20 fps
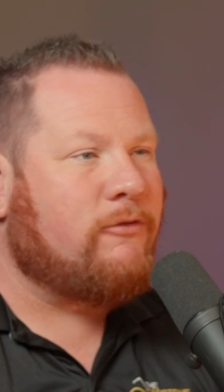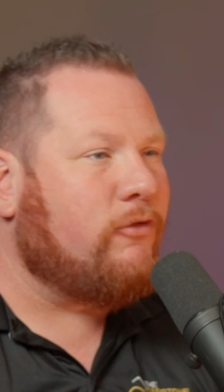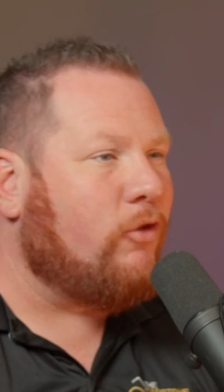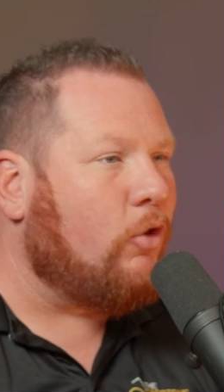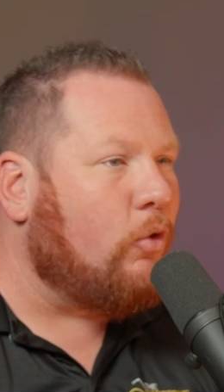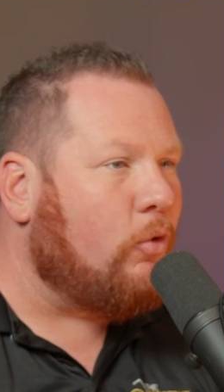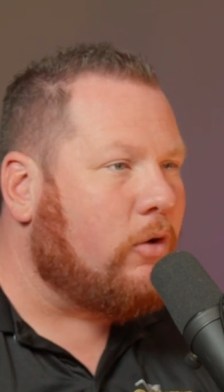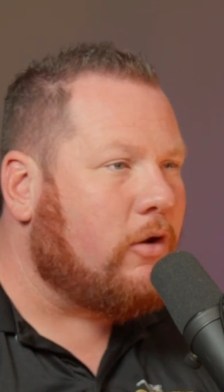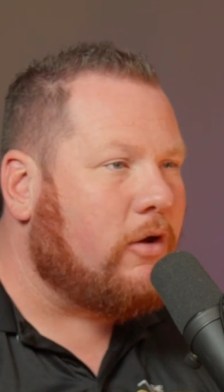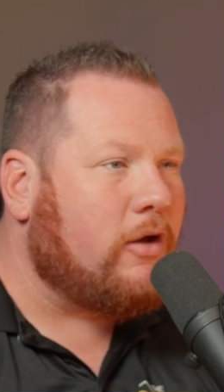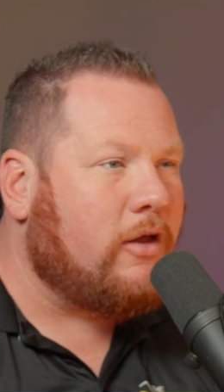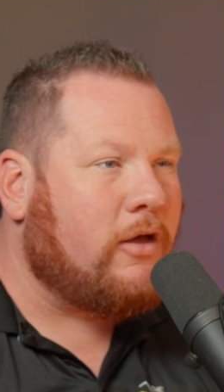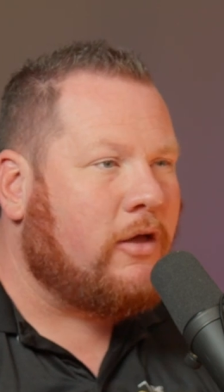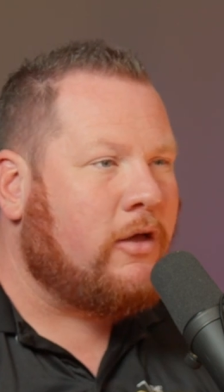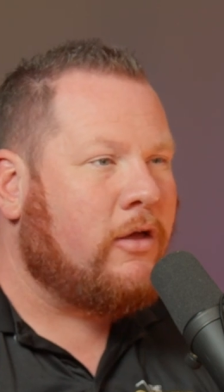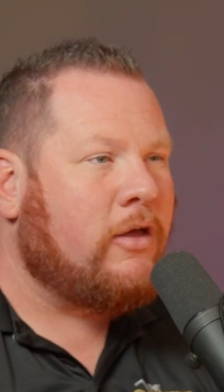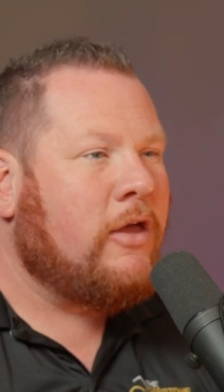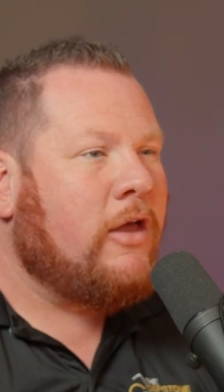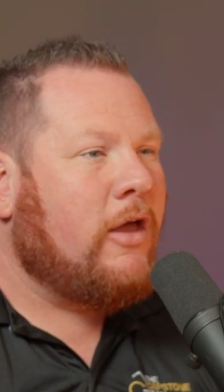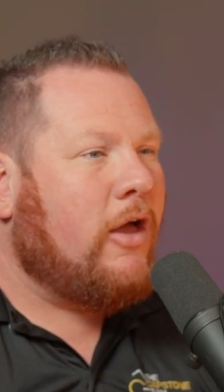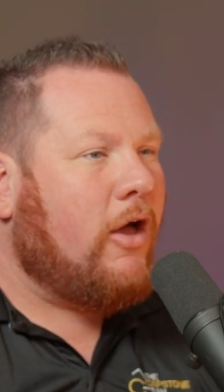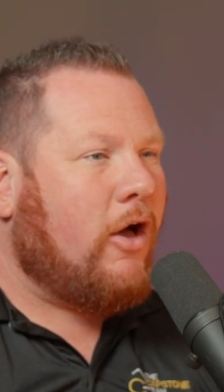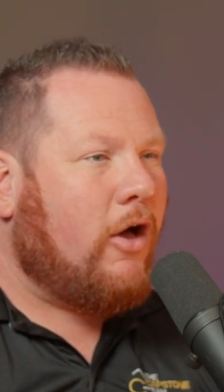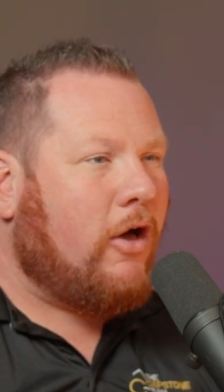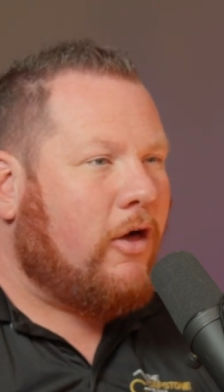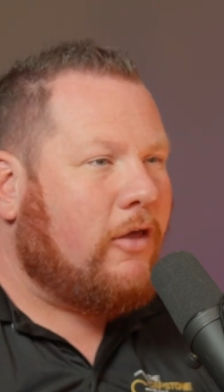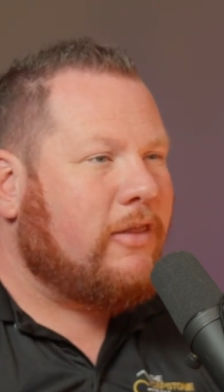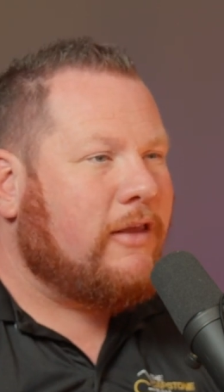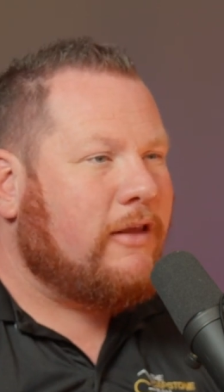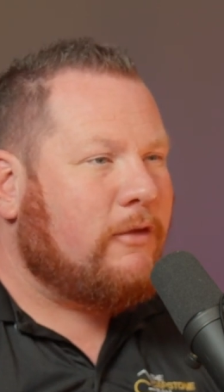Florida,
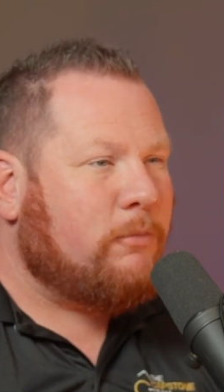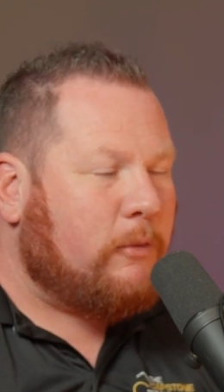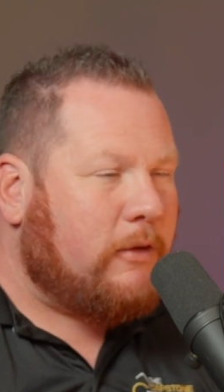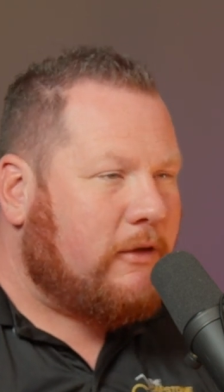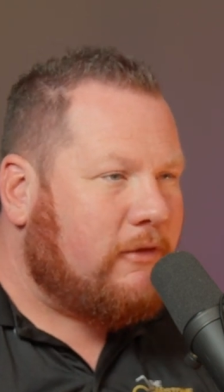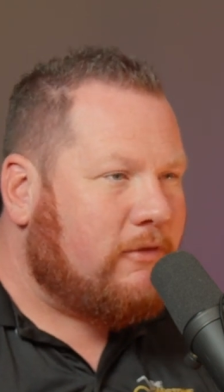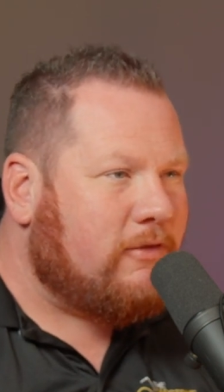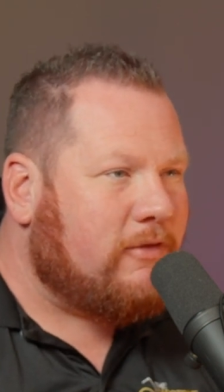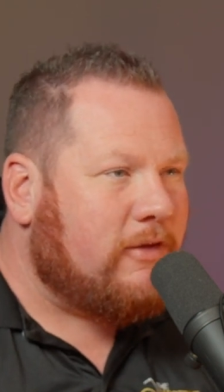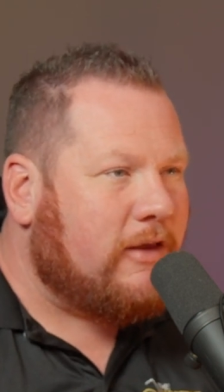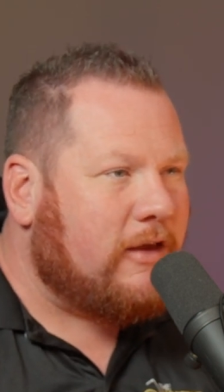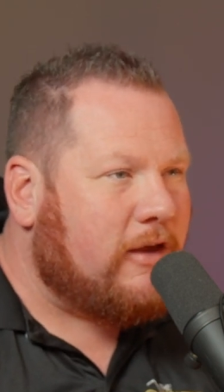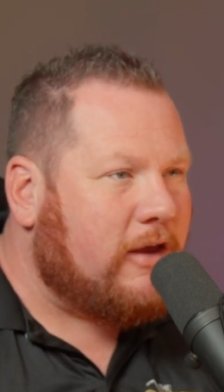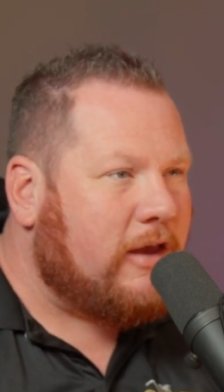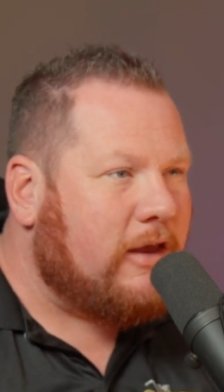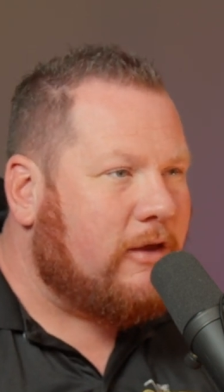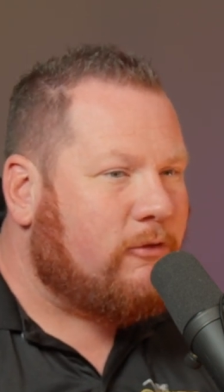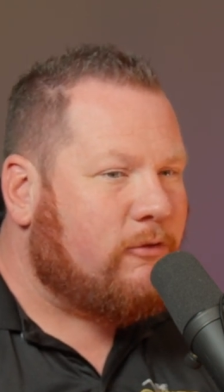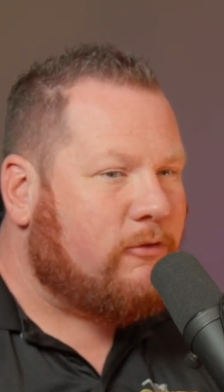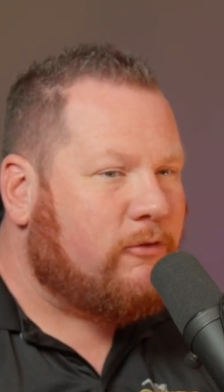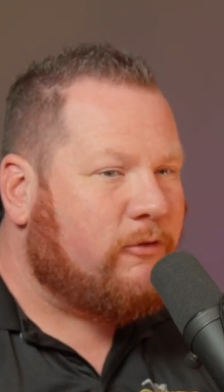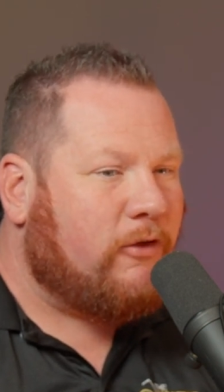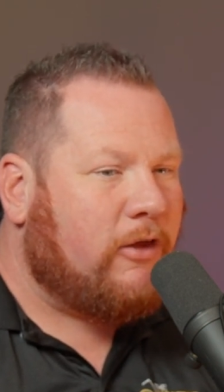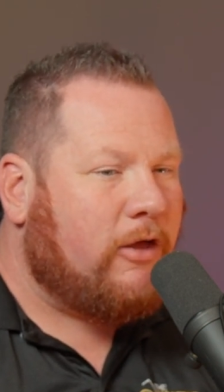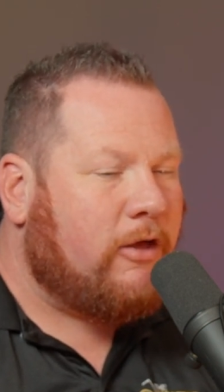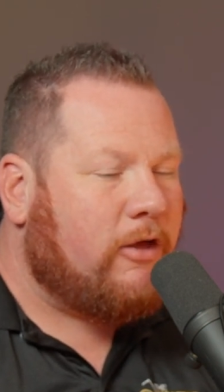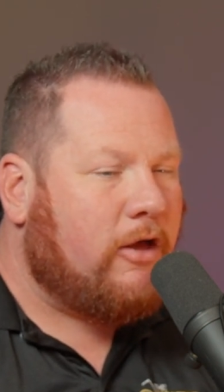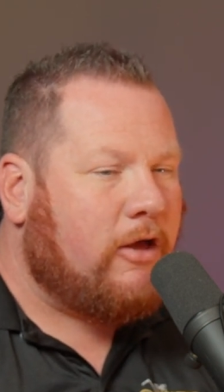all these places that it gets flood